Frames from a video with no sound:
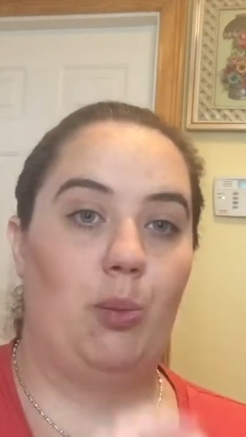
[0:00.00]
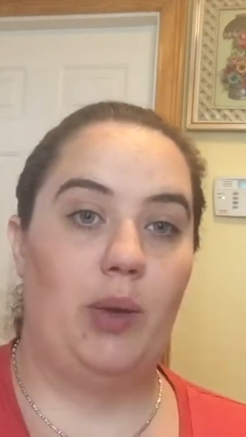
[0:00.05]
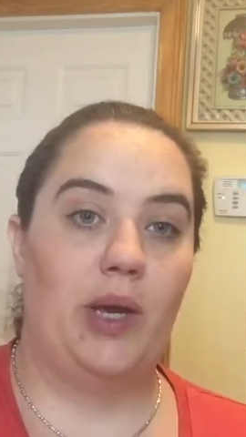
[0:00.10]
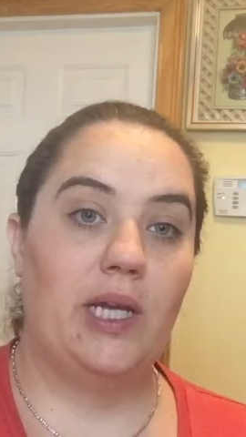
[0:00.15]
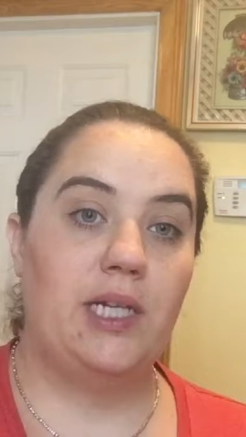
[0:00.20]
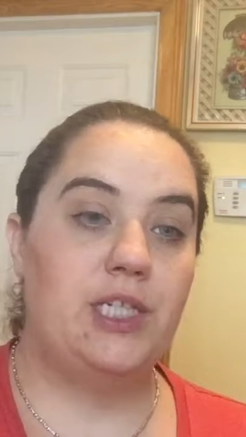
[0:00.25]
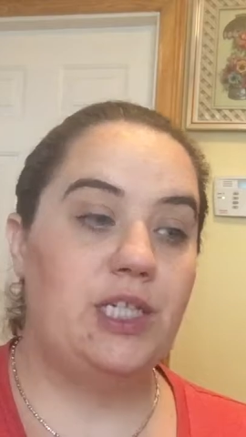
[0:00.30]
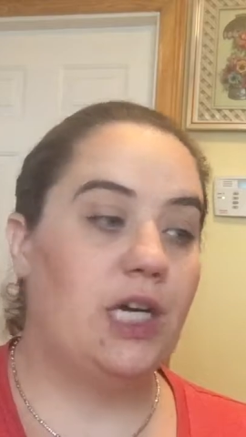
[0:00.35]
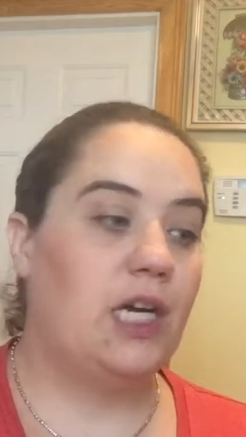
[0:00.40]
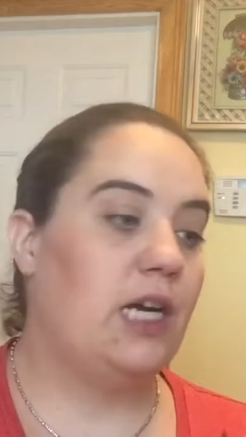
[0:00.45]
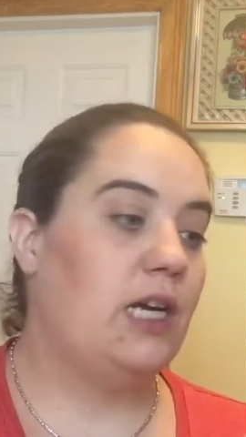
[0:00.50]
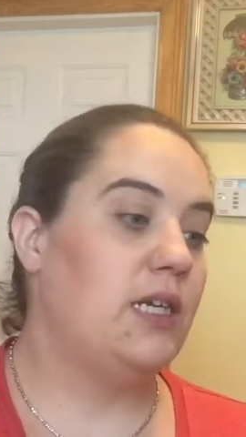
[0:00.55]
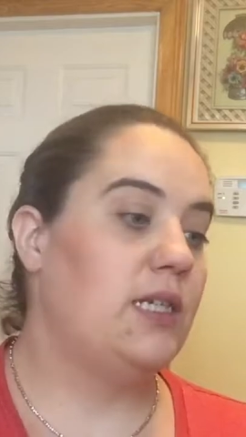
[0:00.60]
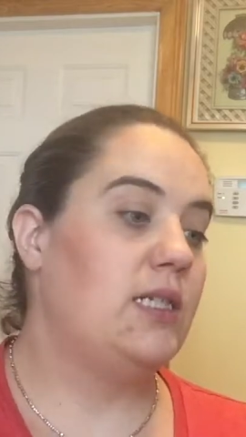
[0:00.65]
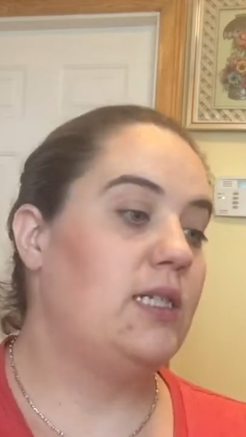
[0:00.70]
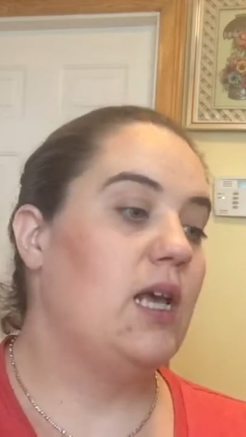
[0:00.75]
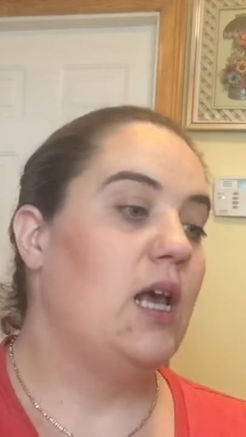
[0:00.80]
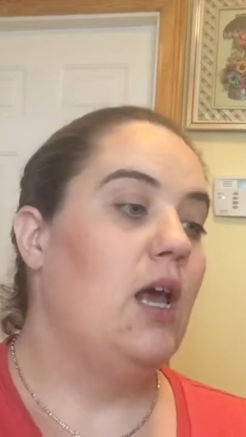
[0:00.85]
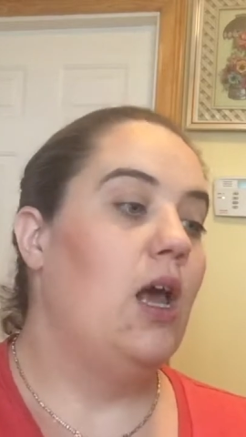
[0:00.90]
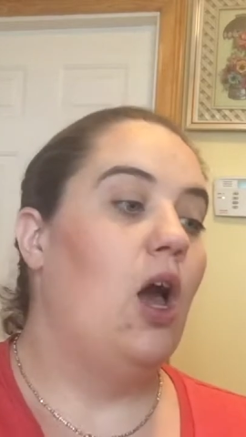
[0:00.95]

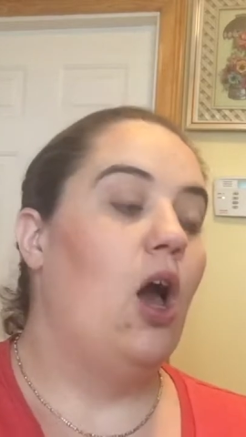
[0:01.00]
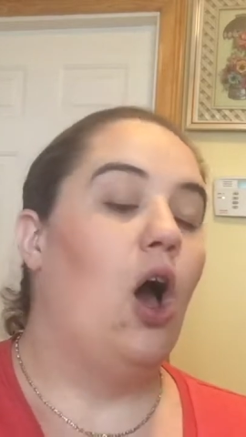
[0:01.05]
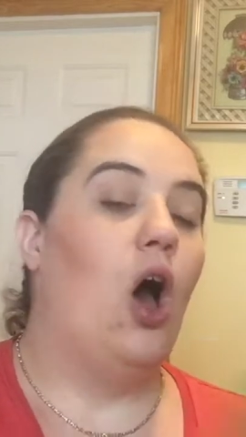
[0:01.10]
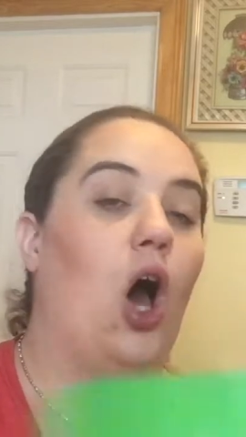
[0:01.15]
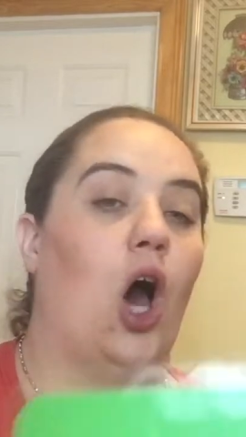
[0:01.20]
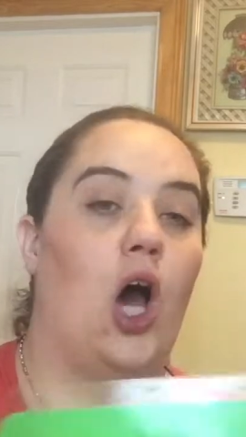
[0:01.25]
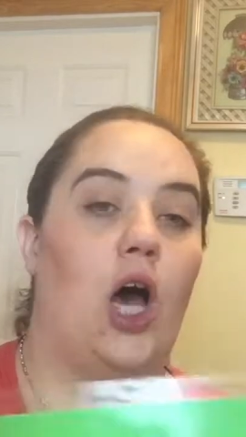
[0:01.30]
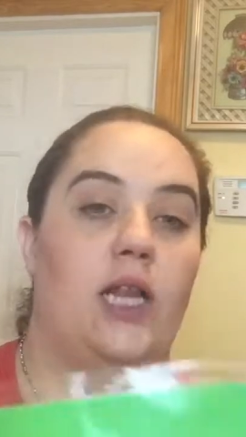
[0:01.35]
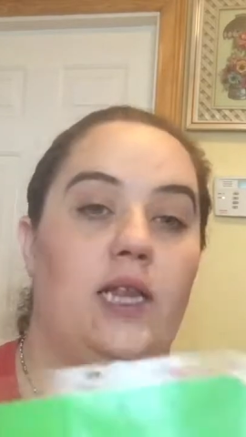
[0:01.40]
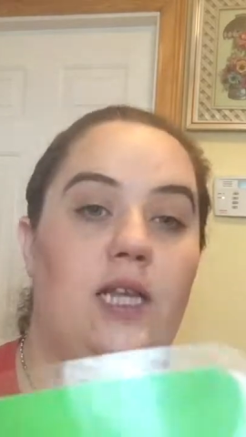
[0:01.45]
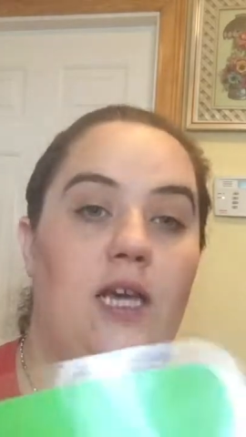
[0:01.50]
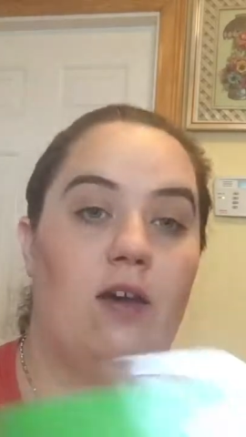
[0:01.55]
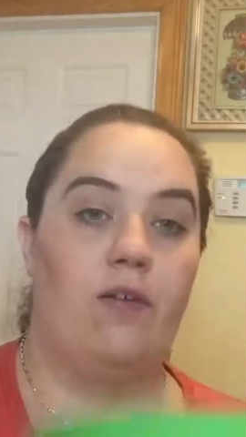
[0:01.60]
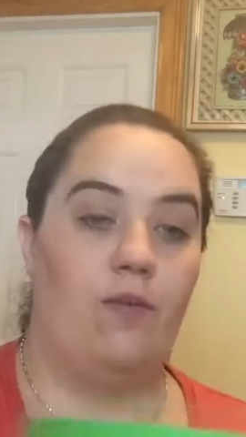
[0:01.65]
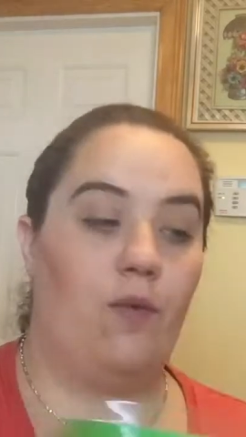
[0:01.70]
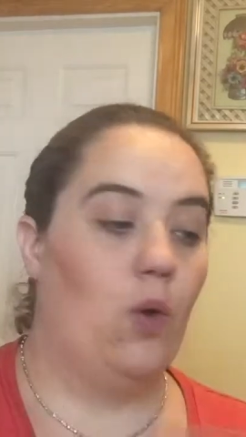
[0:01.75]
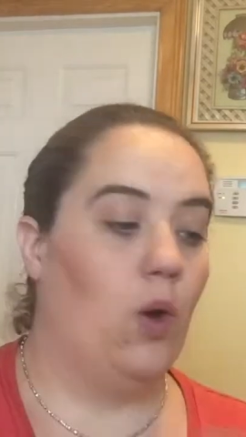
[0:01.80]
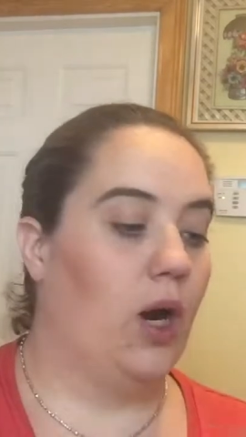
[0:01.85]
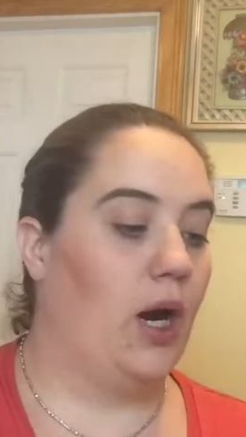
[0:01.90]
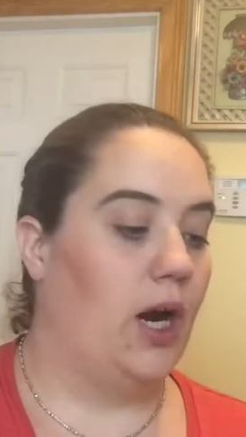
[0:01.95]
pictures on
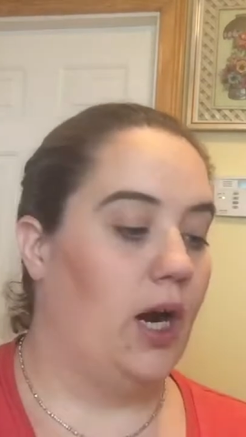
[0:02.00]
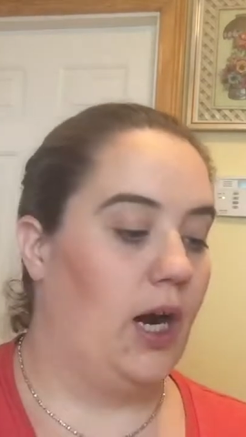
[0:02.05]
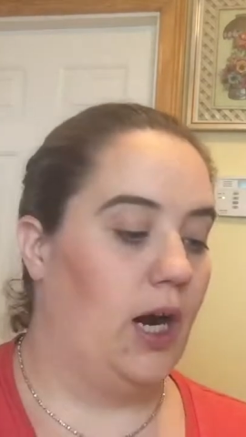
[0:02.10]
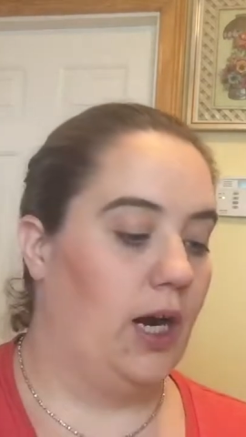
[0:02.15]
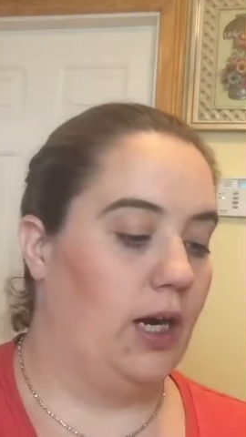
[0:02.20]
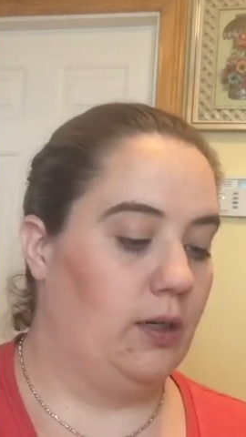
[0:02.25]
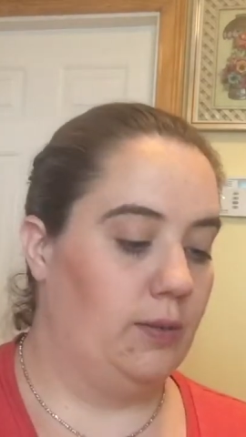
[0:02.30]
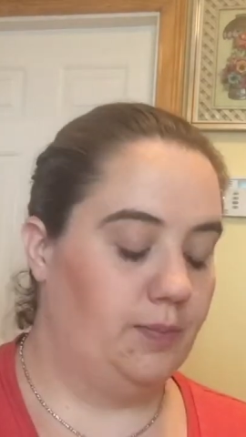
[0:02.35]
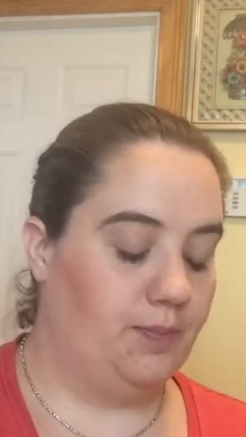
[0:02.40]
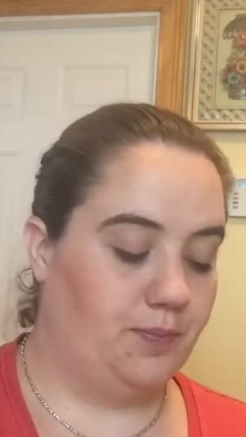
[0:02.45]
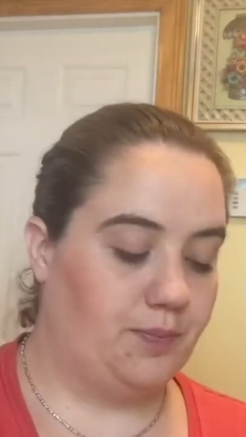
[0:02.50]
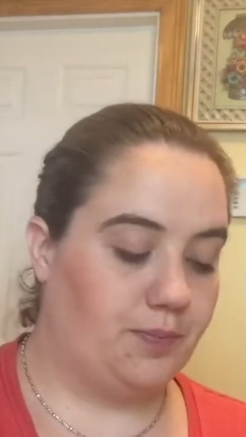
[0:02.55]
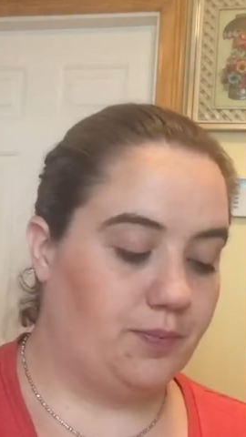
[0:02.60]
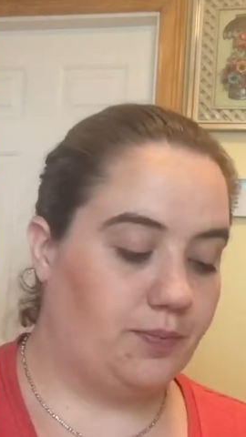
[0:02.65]
there for her.